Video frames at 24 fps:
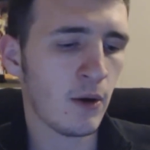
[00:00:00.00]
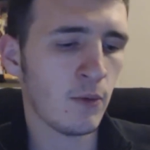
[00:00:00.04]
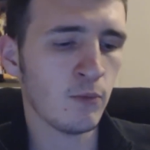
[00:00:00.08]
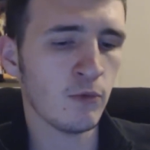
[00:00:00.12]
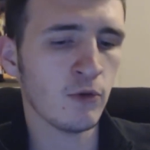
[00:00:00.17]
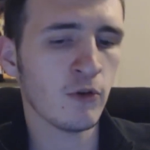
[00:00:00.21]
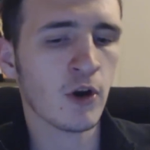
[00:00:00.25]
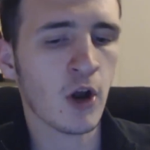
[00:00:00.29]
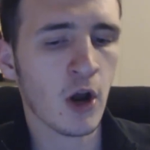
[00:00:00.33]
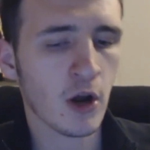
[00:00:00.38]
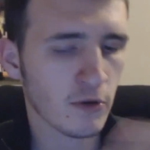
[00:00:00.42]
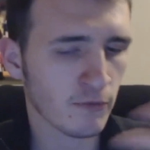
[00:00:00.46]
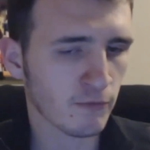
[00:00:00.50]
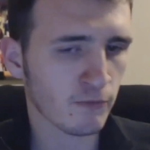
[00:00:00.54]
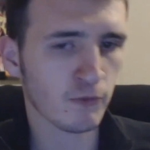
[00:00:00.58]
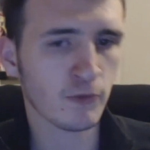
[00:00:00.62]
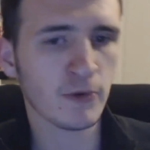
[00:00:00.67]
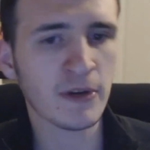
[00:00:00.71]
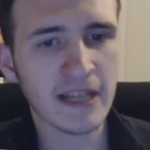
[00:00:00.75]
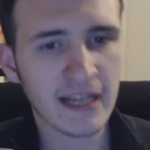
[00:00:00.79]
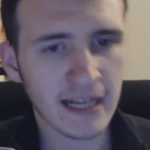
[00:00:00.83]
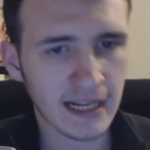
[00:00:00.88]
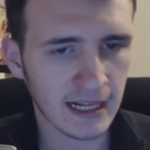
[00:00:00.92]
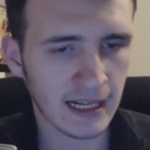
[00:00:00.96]
and we'll kind of
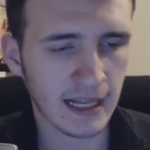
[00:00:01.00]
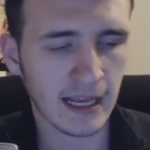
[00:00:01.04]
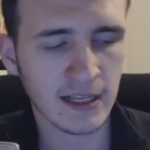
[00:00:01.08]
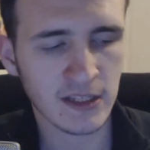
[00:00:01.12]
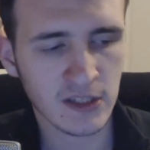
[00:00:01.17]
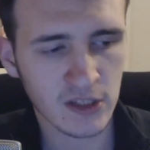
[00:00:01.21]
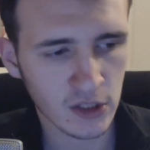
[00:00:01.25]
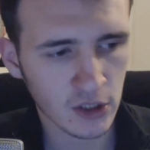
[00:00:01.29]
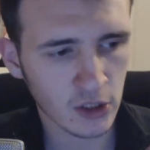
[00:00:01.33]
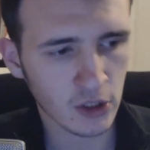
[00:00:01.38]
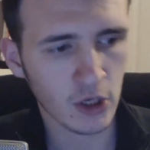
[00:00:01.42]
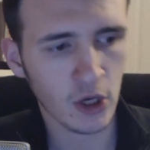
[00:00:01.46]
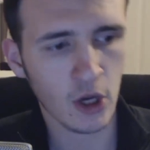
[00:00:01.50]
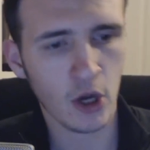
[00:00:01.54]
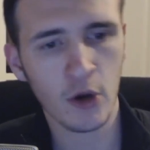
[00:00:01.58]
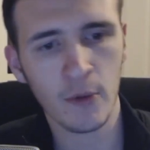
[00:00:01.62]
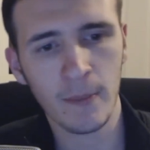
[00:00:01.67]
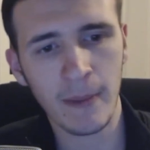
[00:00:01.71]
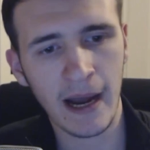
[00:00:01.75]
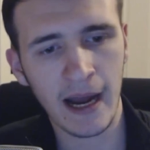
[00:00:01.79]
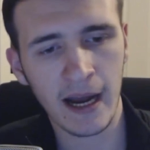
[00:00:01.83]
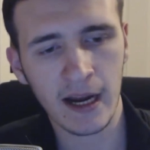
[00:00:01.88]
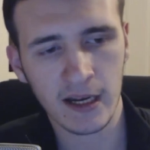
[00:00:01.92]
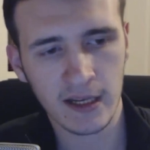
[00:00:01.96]
recollect and go
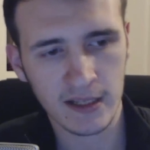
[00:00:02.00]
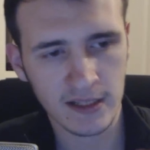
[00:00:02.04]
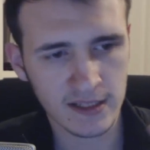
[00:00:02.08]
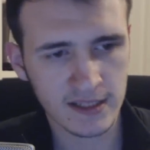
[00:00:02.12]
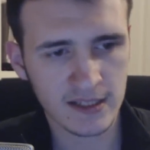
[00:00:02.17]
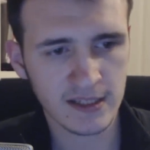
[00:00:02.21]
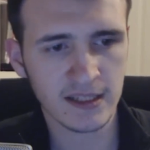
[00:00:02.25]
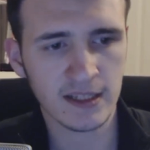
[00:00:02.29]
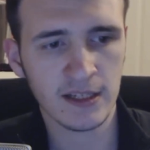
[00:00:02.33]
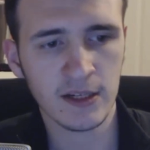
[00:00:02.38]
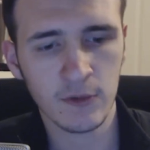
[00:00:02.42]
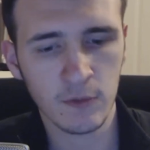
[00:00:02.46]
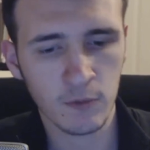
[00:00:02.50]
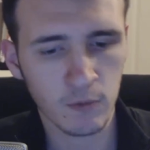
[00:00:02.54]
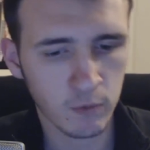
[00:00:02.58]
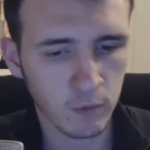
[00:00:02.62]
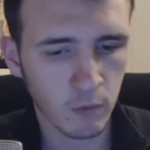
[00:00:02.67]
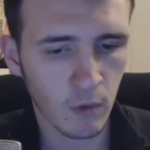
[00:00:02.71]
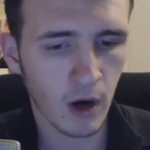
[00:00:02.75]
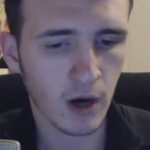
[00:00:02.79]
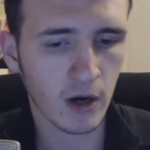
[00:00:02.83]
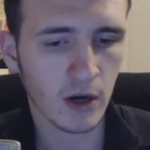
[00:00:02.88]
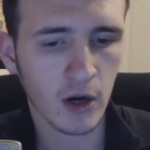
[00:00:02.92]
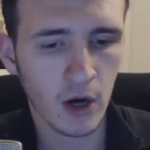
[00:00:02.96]
back and see
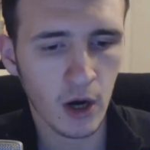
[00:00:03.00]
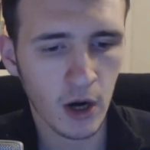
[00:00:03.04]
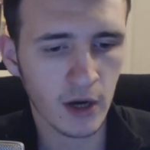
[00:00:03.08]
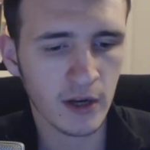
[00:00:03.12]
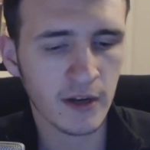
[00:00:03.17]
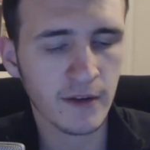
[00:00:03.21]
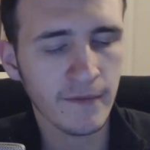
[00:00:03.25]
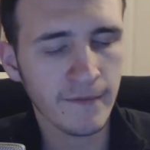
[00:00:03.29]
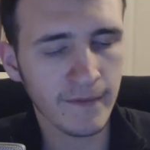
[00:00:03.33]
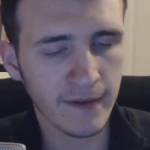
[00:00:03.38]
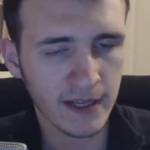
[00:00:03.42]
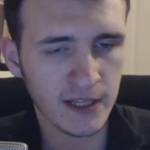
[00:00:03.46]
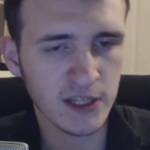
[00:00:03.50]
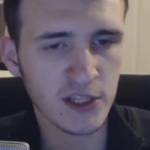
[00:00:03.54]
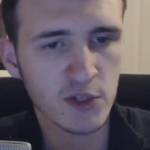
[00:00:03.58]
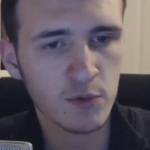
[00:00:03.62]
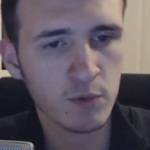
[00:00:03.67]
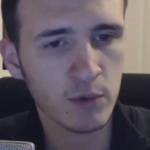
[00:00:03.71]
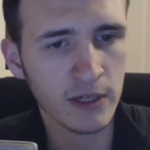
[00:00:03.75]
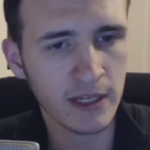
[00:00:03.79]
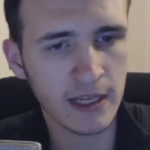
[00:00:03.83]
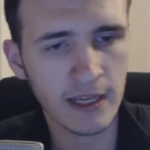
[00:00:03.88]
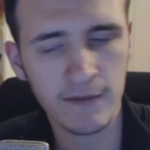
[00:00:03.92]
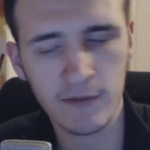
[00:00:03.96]
what kind of
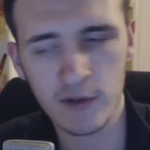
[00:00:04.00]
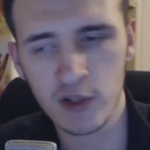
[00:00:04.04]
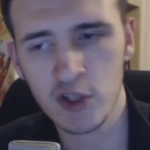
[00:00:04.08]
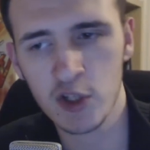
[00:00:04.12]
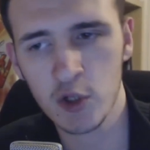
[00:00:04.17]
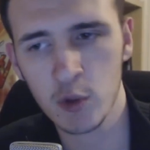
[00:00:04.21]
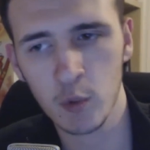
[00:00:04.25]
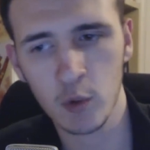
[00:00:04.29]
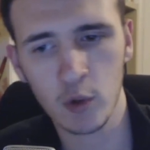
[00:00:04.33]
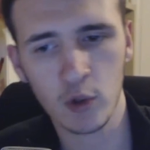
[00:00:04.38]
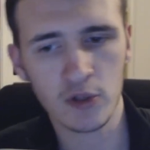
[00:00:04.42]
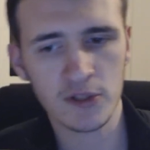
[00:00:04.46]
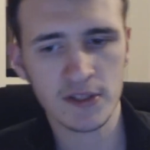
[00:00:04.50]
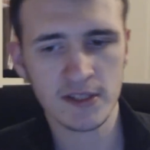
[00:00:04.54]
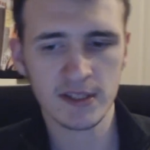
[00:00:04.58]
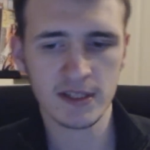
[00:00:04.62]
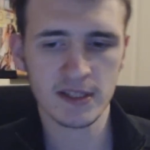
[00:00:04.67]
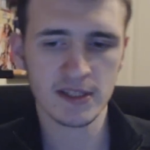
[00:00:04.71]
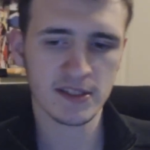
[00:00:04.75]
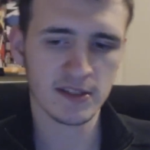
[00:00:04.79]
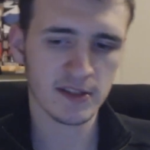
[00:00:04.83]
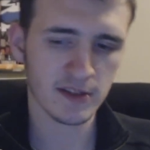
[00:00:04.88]
hints were given towards this.